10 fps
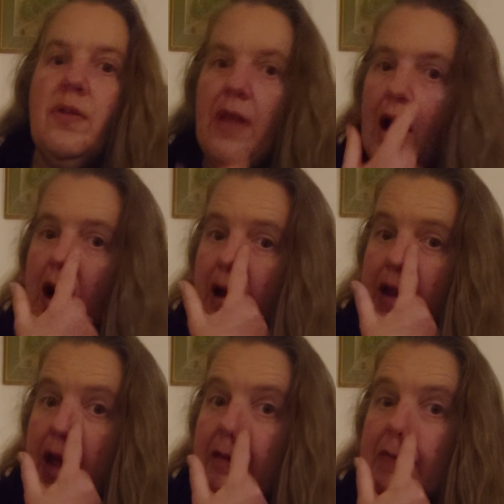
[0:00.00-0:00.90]
The heart
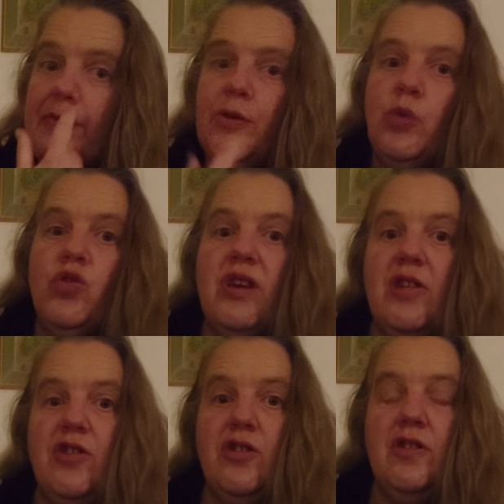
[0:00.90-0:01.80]
has a
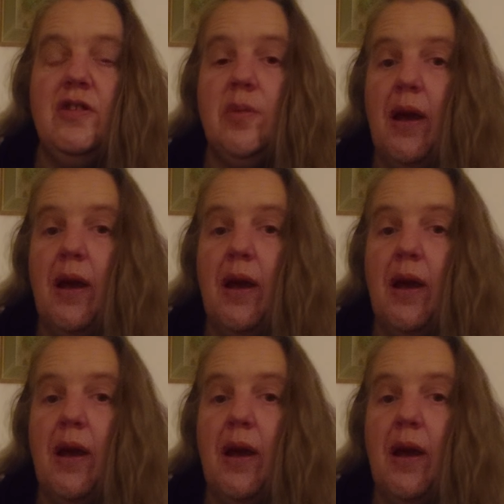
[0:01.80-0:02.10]
filtration system,